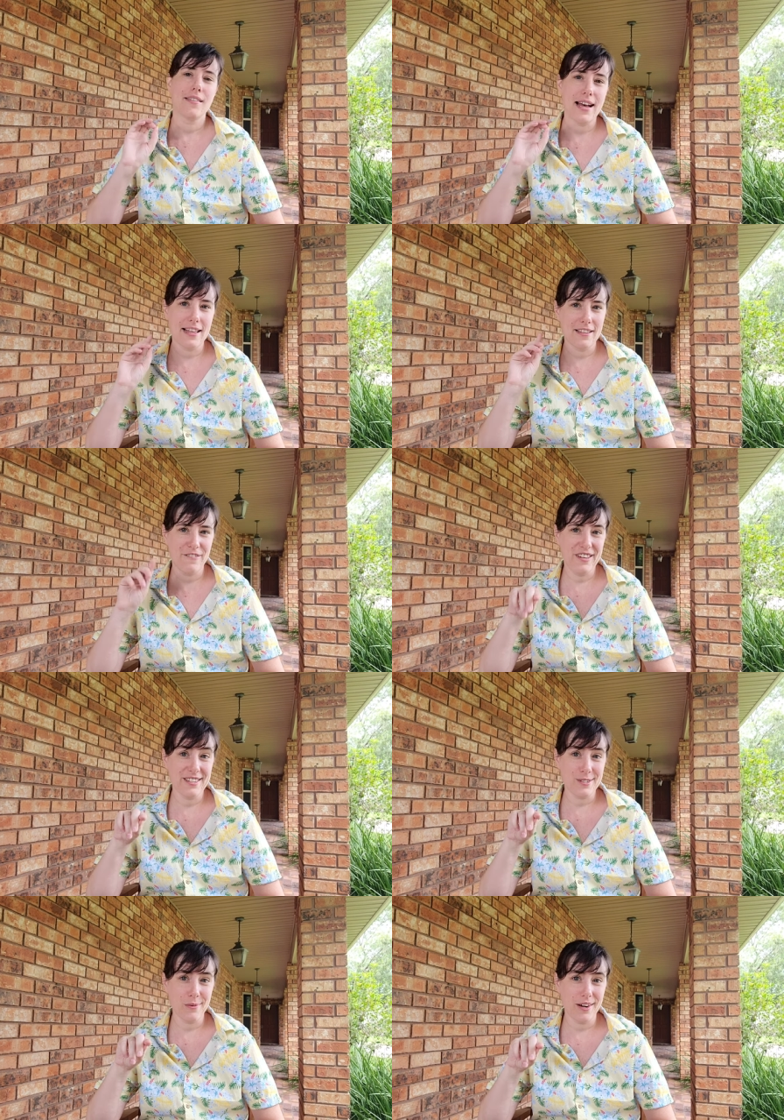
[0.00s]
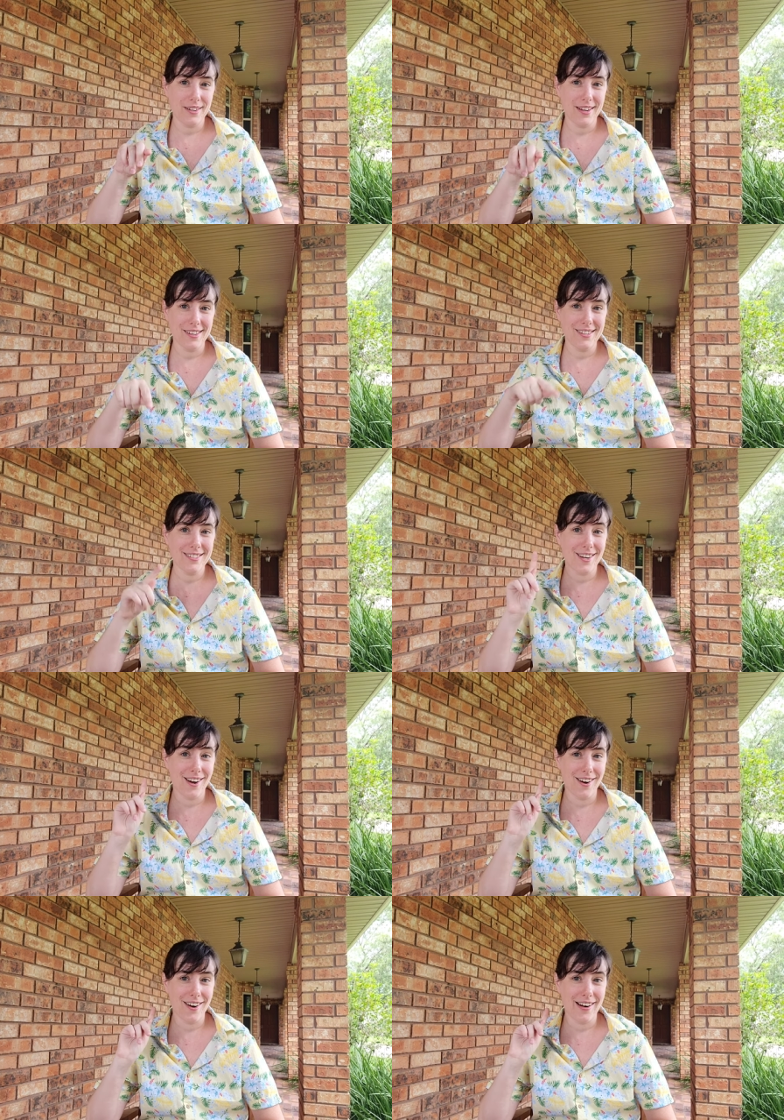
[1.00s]
that the Phoenix watercolors
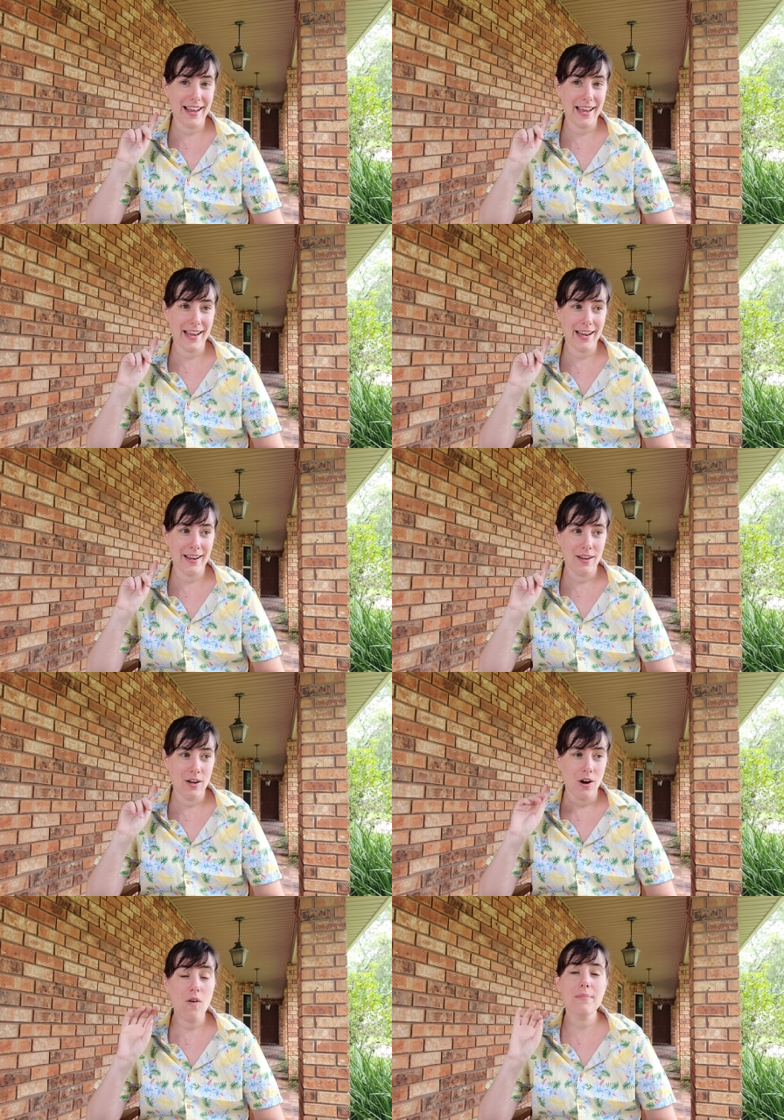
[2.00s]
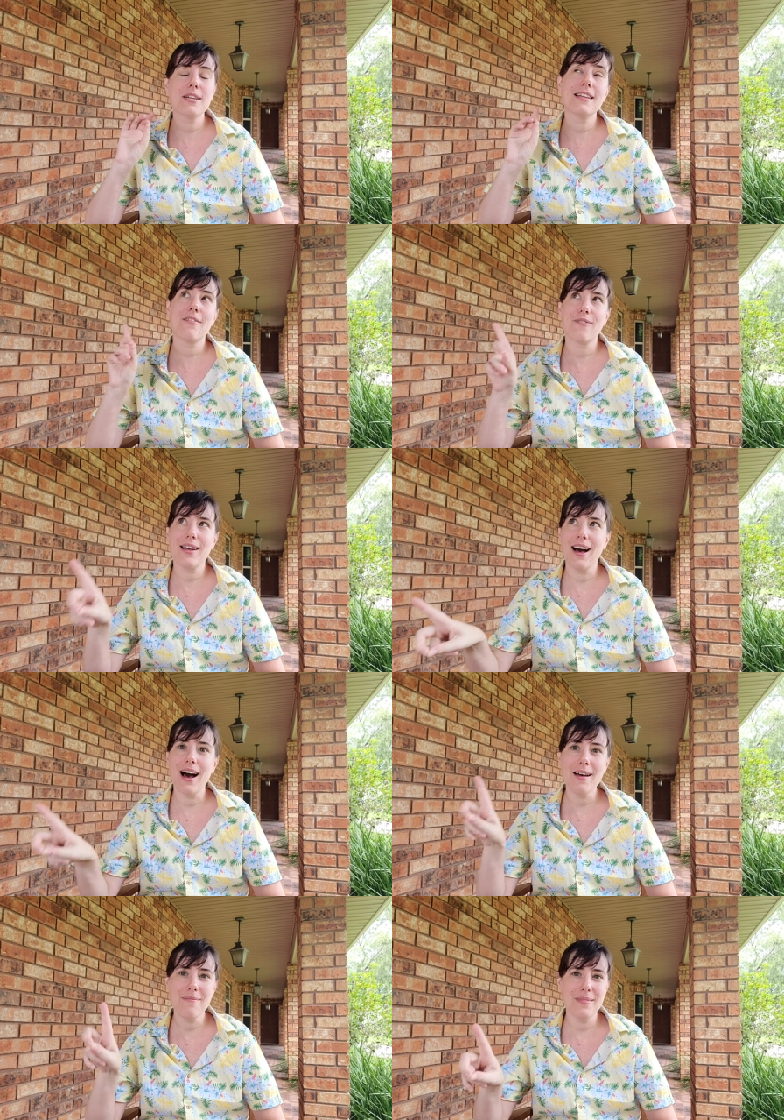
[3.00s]
are that
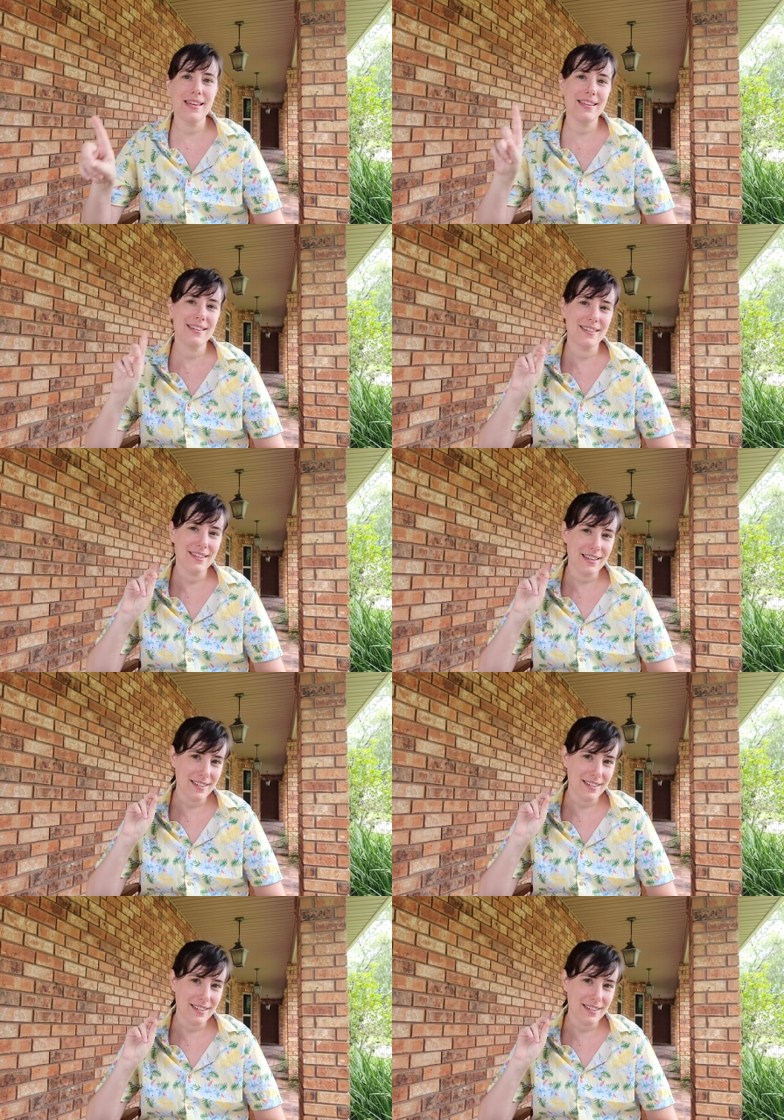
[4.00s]
Cotman